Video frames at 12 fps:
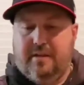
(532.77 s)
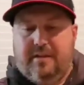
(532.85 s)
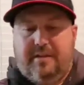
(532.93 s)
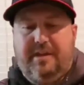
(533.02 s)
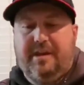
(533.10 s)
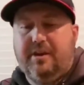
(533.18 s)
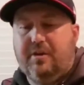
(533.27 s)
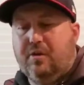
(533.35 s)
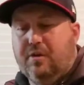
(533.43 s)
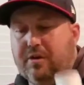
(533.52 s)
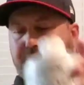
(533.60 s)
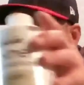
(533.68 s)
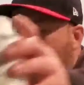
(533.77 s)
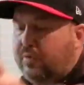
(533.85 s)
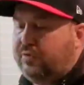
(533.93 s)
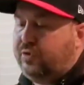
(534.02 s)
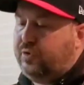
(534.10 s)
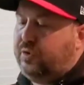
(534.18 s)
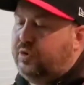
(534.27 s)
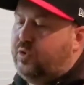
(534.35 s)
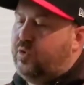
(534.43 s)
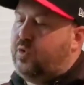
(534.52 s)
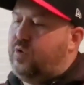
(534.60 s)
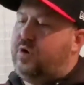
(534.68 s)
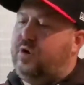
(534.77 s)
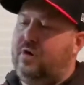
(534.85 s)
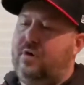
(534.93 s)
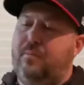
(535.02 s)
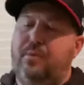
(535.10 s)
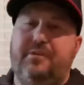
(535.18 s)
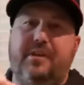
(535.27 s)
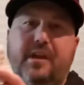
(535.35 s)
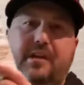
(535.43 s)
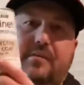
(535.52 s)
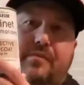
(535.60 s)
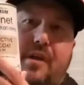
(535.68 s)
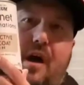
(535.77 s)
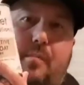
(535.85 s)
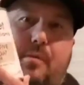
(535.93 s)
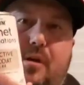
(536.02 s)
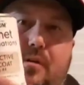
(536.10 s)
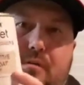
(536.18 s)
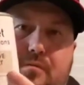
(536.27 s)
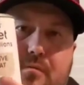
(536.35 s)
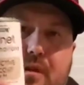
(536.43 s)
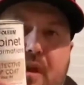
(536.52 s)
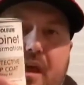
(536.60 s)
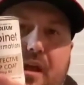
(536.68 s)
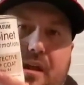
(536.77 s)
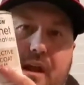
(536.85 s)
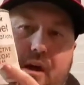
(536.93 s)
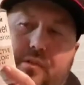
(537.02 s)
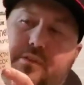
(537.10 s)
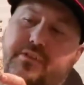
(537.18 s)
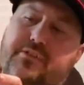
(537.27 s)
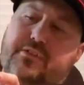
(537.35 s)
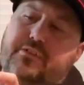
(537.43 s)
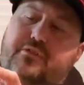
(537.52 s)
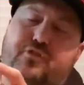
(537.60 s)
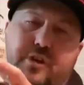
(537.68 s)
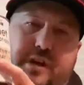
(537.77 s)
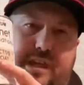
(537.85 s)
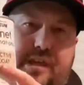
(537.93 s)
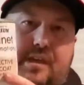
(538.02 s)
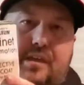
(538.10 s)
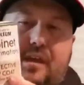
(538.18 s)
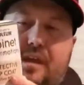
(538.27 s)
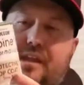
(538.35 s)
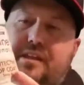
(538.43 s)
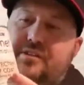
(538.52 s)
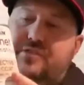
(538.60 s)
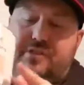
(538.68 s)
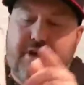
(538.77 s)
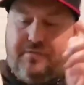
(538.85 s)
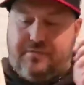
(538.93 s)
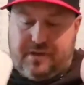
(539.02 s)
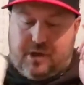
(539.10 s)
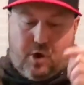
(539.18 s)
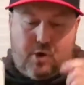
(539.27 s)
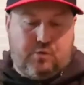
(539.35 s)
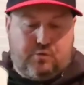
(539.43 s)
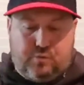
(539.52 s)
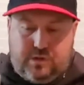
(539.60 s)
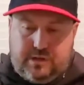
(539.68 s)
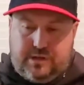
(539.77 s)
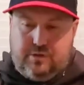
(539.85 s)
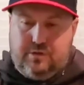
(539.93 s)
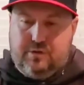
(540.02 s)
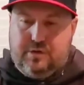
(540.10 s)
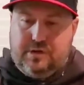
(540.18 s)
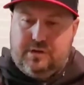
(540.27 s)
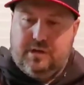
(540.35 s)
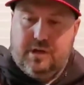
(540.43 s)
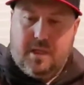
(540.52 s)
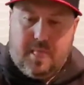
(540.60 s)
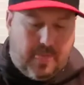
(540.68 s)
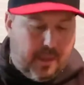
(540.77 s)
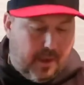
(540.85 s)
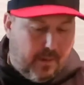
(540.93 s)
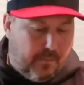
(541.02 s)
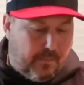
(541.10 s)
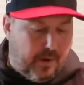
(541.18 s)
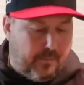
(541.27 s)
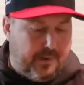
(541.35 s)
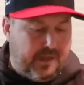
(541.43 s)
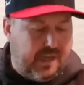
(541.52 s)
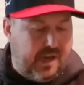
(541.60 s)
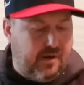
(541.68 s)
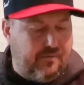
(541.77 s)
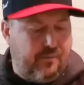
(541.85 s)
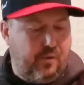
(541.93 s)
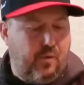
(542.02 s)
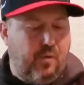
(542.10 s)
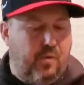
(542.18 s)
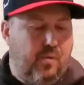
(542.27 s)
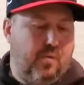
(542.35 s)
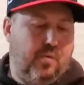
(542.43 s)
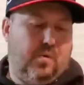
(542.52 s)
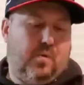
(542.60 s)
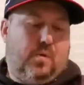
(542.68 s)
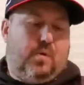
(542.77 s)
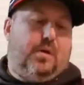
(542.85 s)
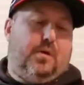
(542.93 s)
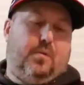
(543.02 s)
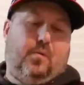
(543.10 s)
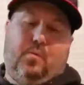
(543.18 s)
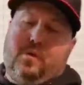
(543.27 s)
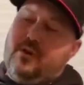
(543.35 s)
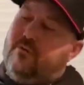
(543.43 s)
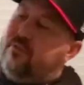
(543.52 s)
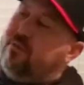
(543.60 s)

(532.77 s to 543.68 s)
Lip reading: Then you're going to go to your protective top coat. Now this is tricky. This stuff, it coats really good, but be careful whenever,